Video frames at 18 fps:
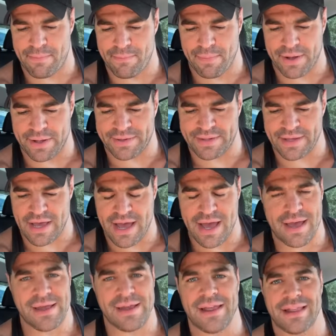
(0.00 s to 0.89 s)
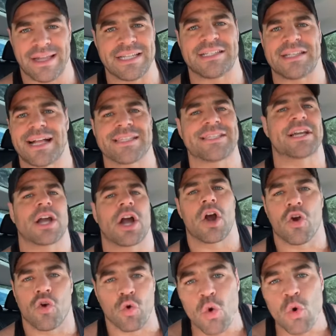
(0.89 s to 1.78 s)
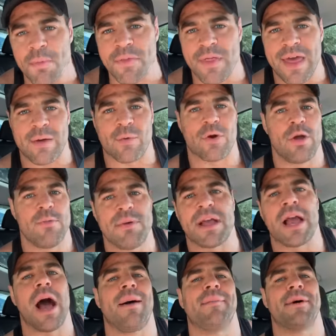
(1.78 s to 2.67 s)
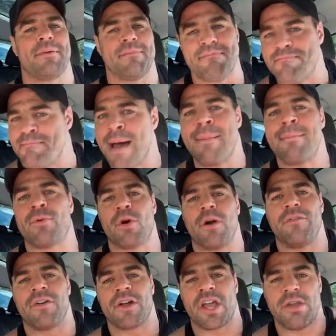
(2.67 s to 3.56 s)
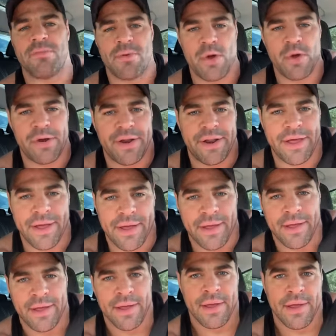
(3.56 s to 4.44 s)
But at least that's like a group thing where you become a member of a community.